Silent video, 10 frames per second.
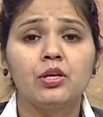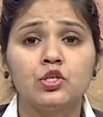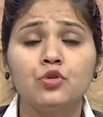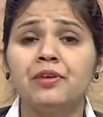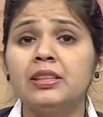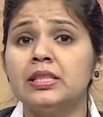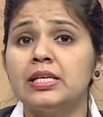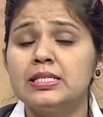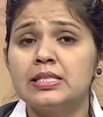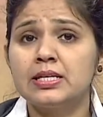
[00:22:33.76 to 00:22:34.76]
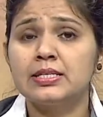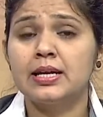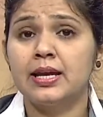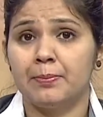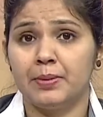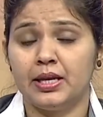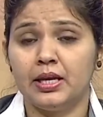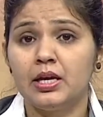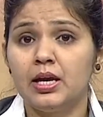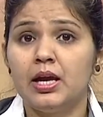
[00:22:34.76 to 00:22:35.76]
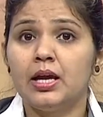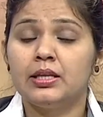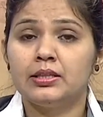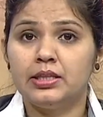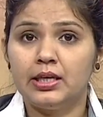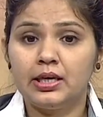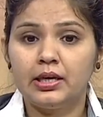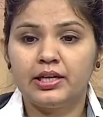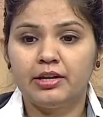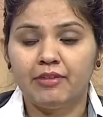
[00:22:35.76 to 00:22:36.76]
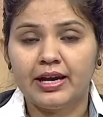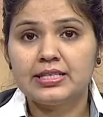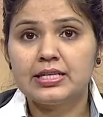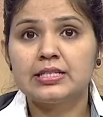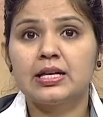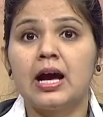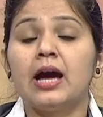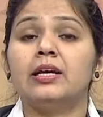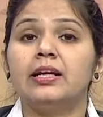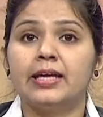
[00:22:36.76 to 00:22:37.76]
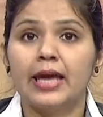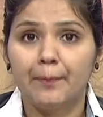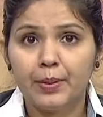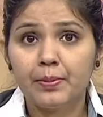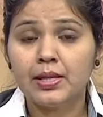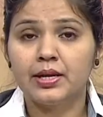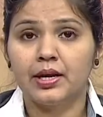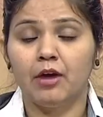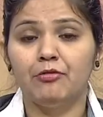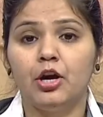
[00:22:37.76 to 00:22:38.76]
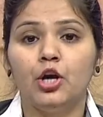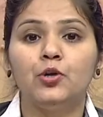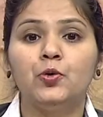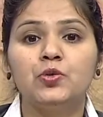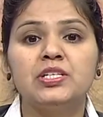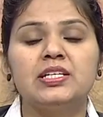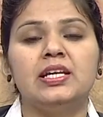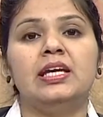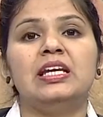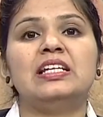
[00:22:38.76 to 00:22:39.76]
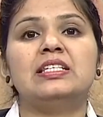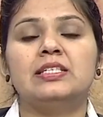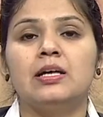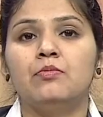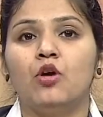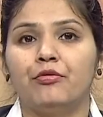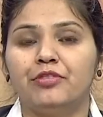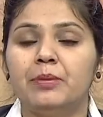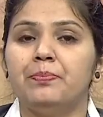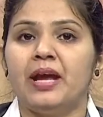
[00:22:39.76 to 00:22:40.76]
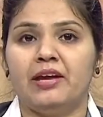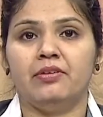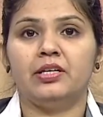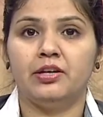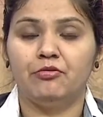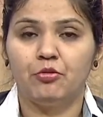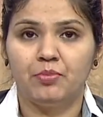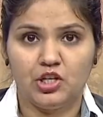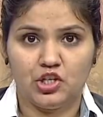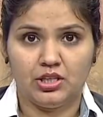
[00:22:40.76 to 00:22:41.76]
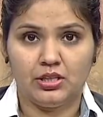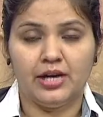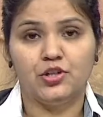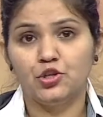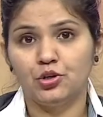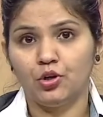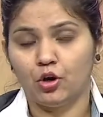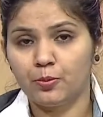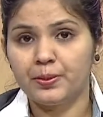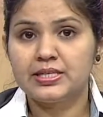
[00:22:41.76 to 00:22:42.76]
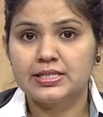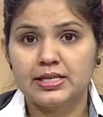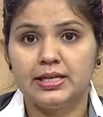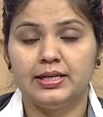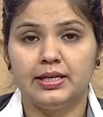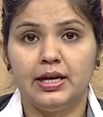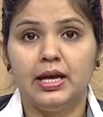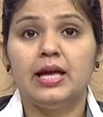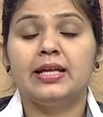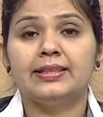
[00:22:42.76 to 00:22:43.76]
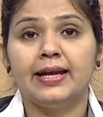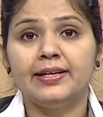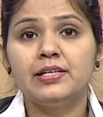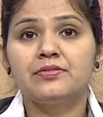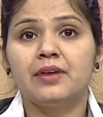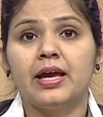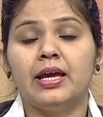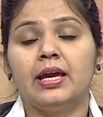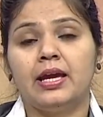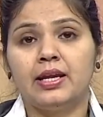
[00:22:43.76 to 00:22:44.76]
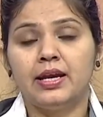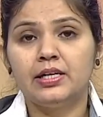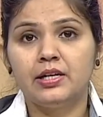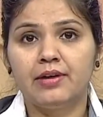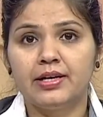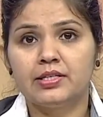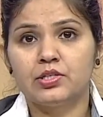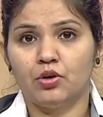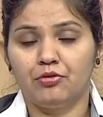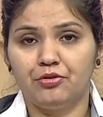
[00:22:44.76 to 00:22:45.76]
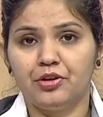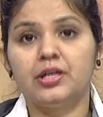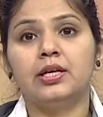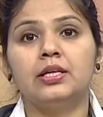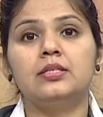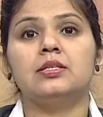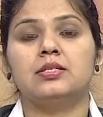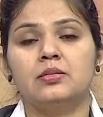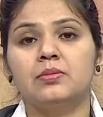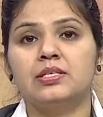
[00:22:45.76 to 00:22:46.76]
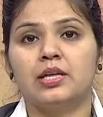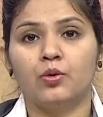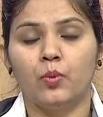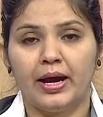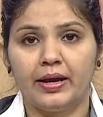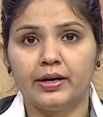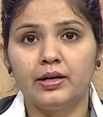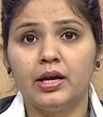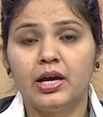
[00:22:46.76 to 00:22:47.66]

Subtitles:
So when these things are happening, the devices are capable enough to steal some of the private information that should not be stealed. That is why an antivirus software in a system is required